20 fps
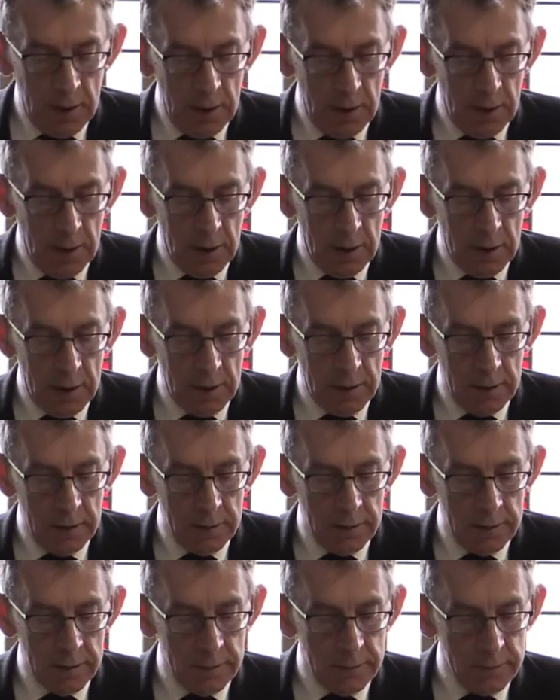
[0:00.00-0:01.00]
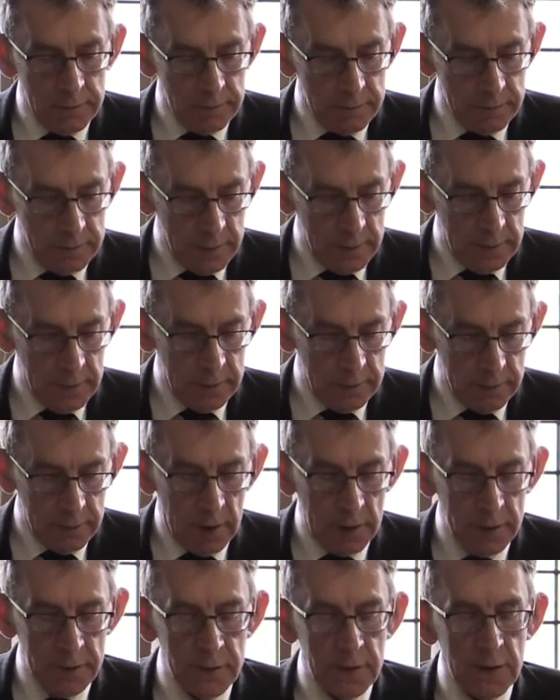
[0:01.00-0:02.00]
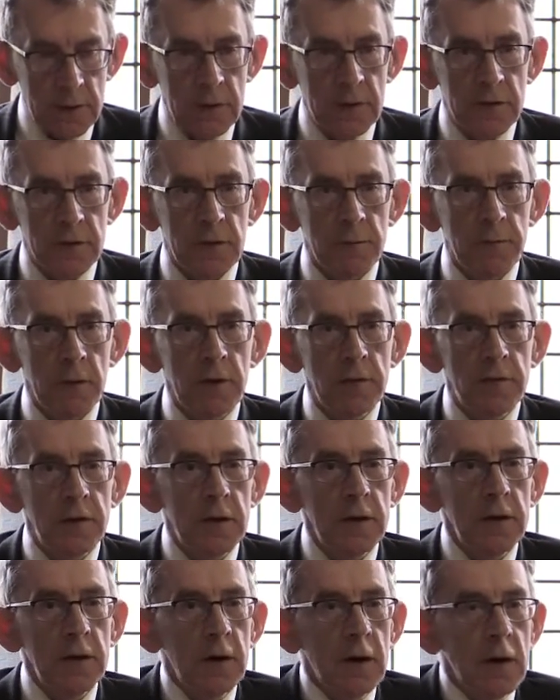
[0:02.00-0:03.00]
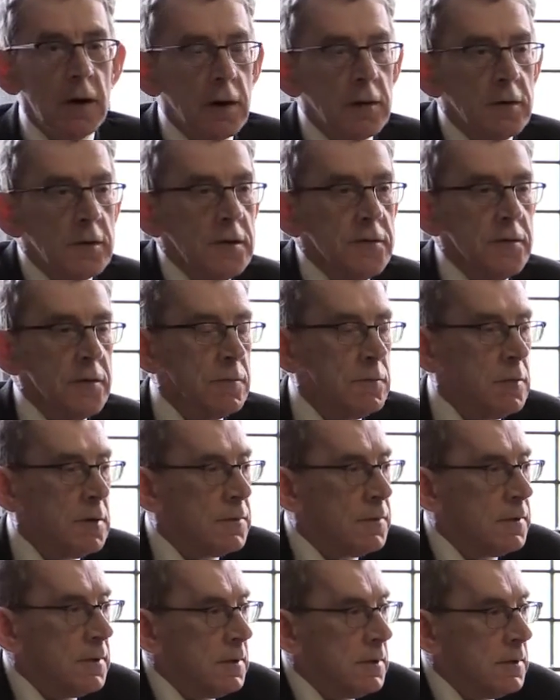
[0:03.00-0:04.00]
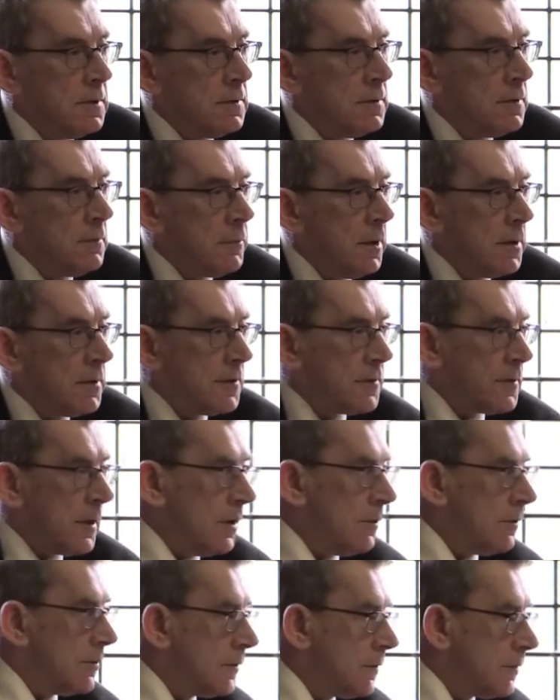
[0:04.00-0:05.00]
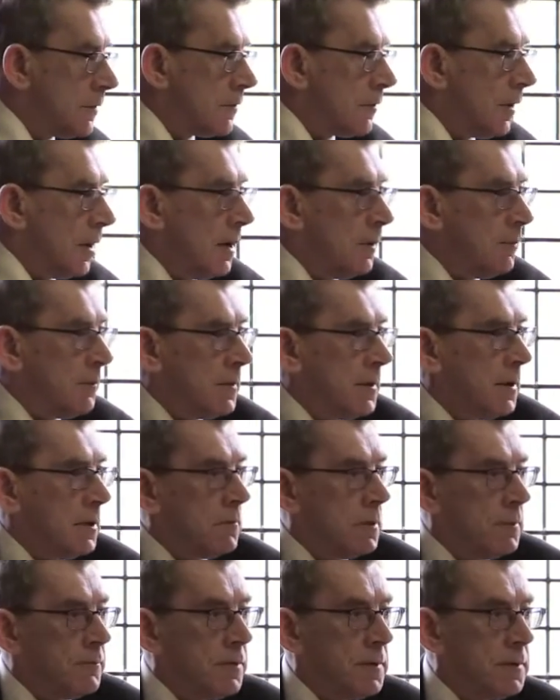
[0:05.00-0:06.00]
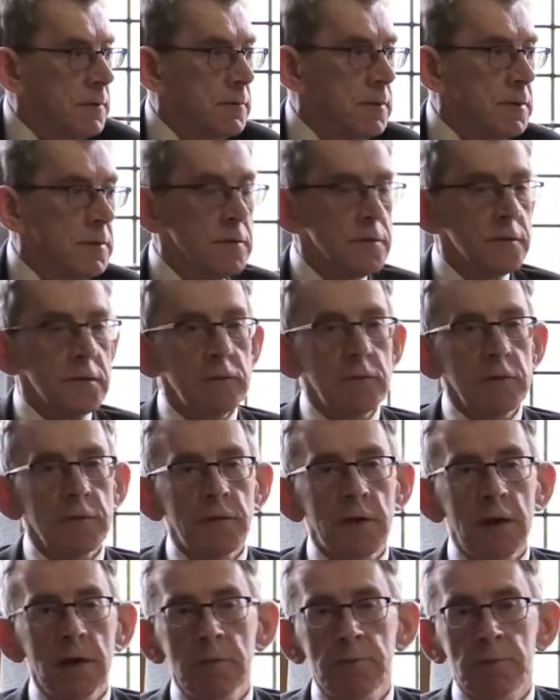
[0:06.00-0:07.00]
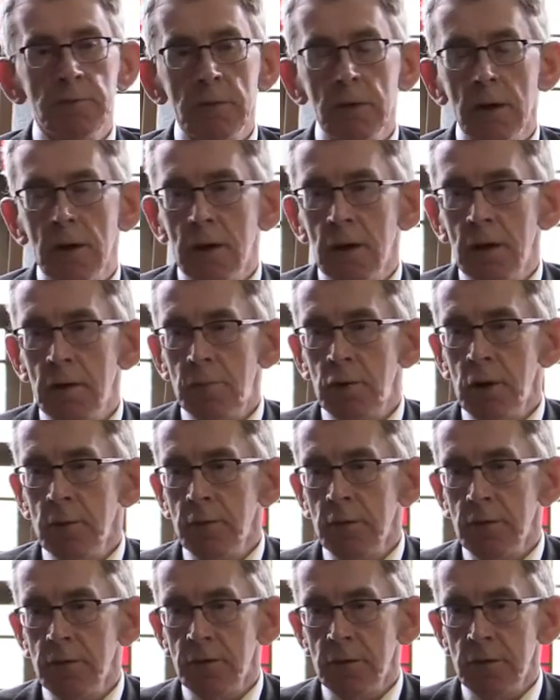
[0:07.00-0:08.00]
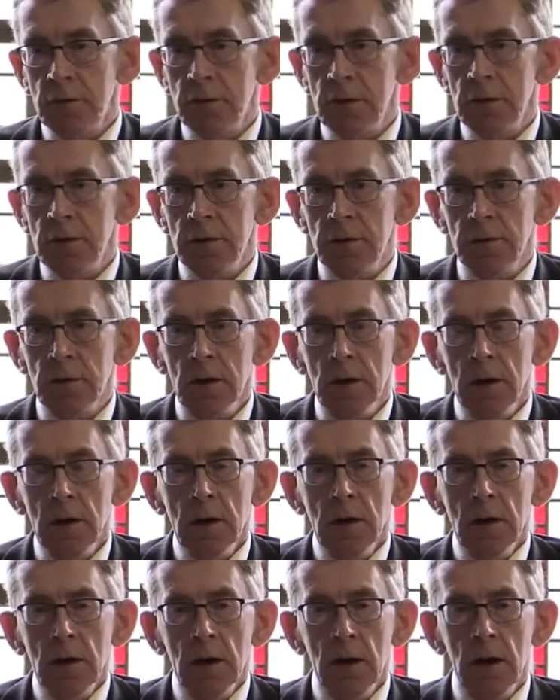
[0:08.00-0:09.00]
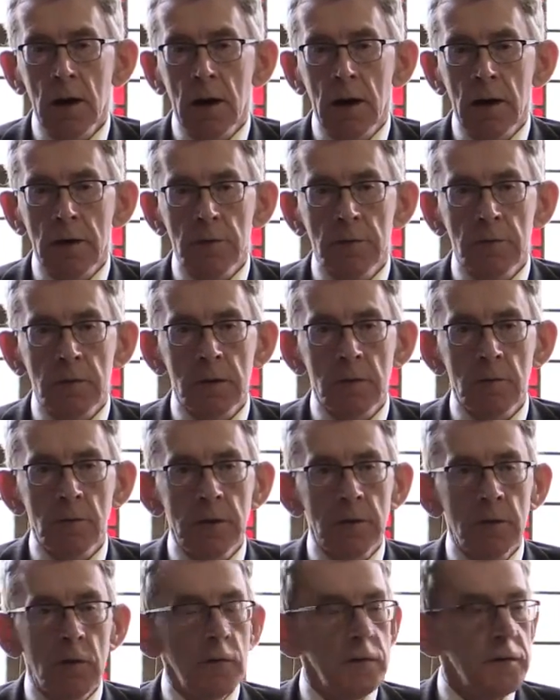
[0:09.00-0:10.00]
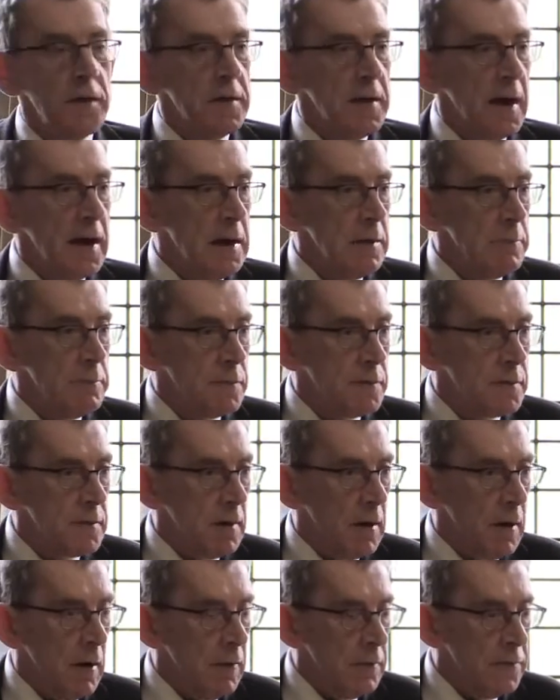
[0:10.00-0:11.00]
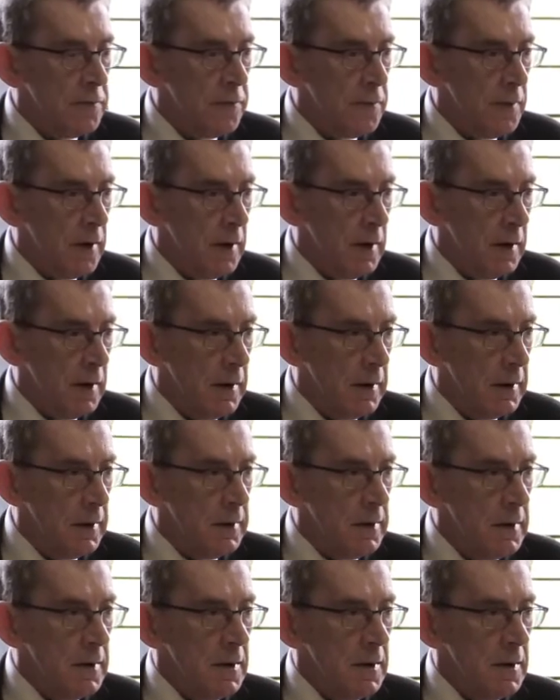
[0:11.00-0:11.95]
the rising on Easter Monday, and even with by the standards of the time, the equipment they were using was very primitive indeed. And we know the names of the